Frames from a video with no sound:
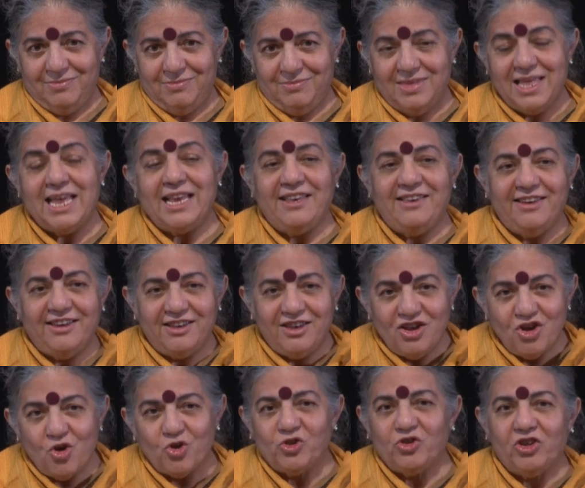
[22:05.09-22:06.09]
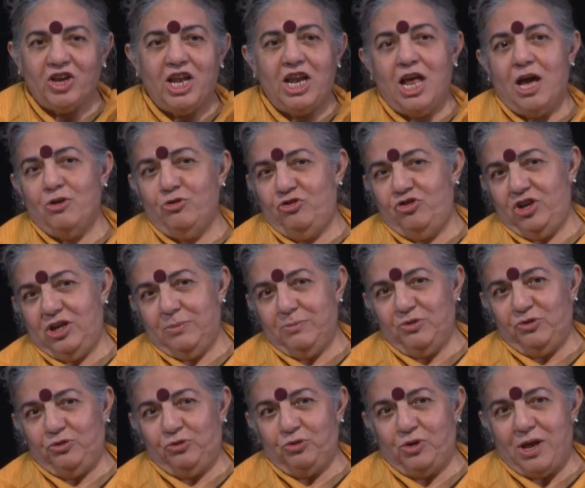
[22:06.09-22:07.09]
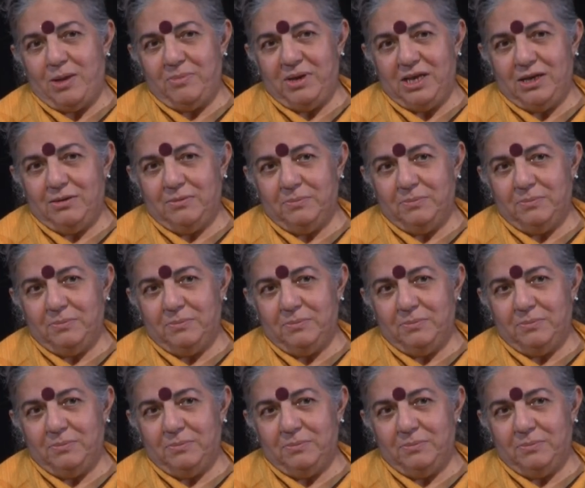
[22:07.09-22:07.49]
They did not allow GMOs to come in.